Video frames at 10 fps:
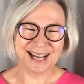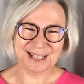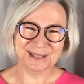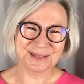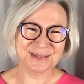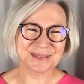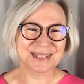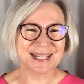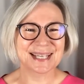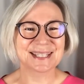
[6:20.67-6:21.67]
I know you
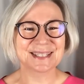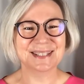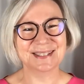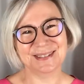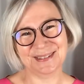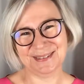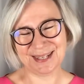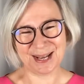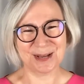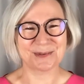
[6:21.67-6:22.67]
said you don't
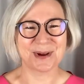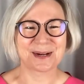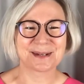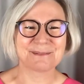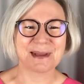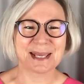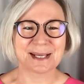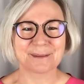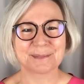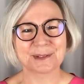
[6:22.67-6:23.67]
like wearing
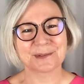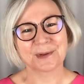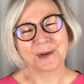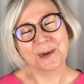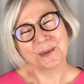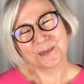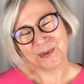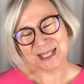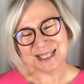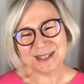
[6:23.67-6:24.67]
makeup, but
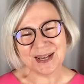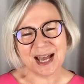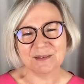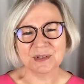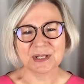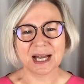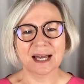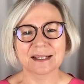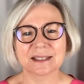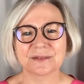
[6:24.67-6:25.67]
once you have your
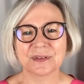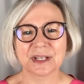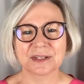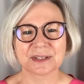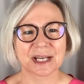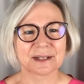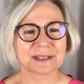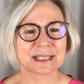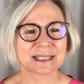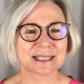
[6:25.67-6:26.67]
colors figured out
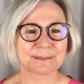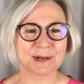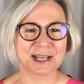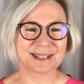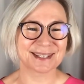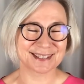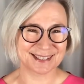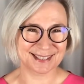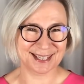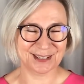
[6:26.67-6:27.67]
and some
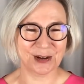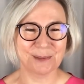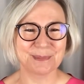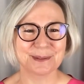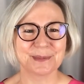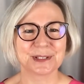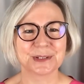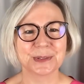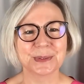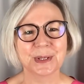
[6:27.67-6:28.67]
eyeglasses that complement
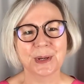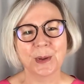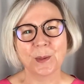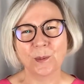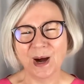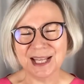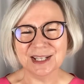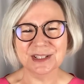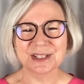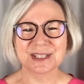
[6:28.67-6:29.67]
you, why
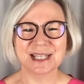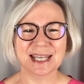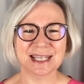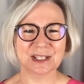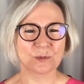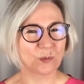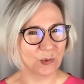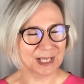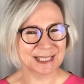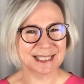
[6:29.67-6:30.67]
not take it
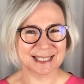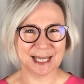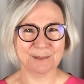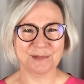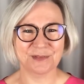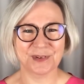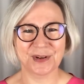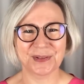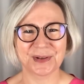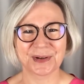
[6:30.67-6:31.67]
one step
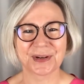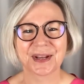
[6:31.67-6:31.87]
further?